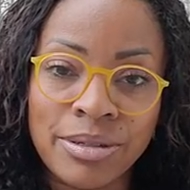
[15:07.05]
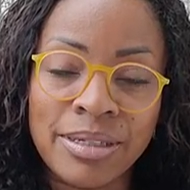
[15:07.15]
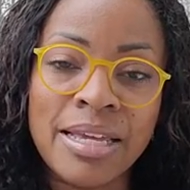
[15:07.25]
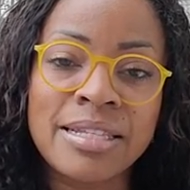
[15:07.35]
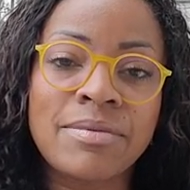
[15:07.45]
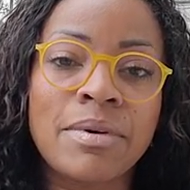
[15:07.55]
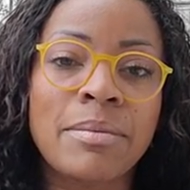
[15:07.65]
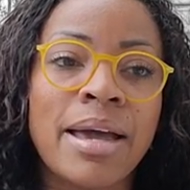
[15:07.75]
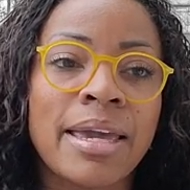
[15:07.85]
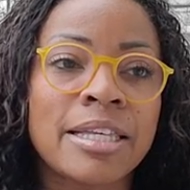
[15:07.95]
Let some of
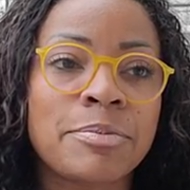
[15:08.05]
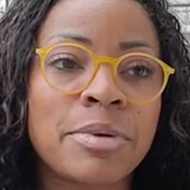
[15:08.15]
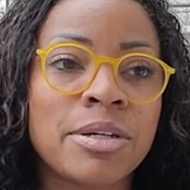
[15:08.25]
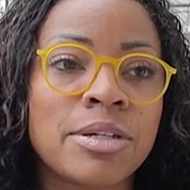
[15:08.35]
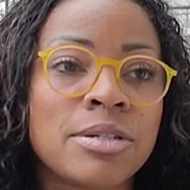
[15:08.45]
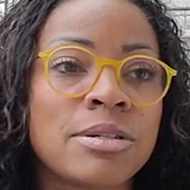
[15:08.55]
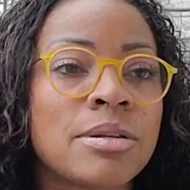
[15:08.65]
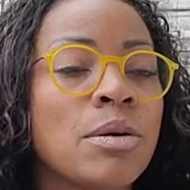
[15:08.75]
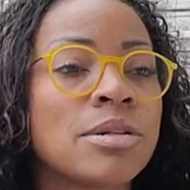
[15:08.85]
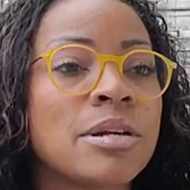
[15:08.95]
my experiences
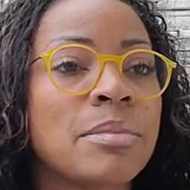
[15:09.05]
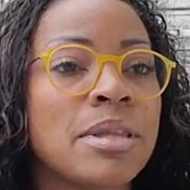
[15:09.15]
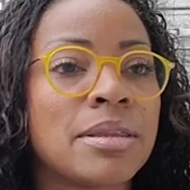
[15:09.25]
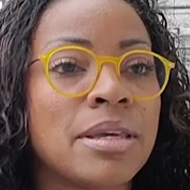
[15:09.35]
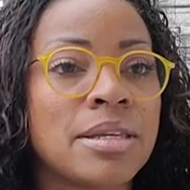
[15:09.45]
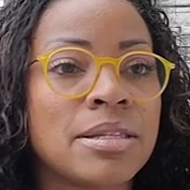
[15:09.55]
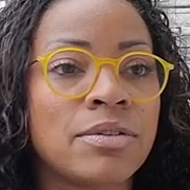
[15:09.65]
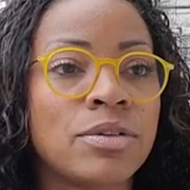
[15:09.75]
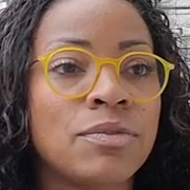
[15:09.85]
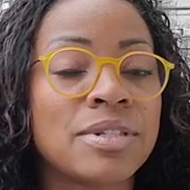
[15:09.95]
or some of the things
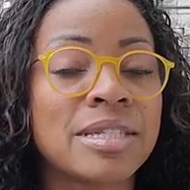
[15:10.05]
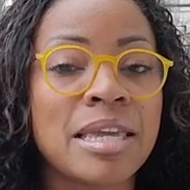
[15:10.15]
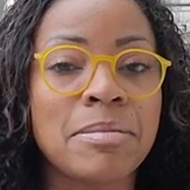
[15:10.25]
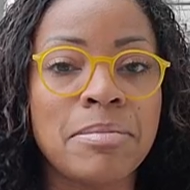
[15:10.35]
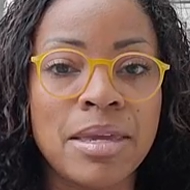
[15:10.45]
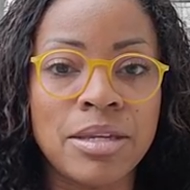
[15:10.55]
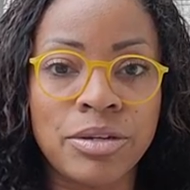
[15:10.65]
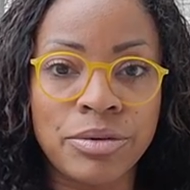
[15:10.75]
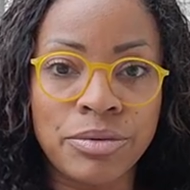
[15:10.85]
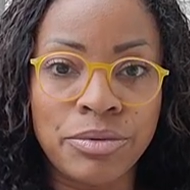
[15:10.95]
that you've seen me
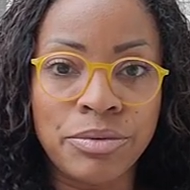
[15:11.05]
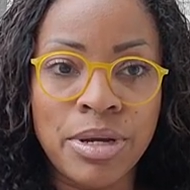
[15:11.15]
do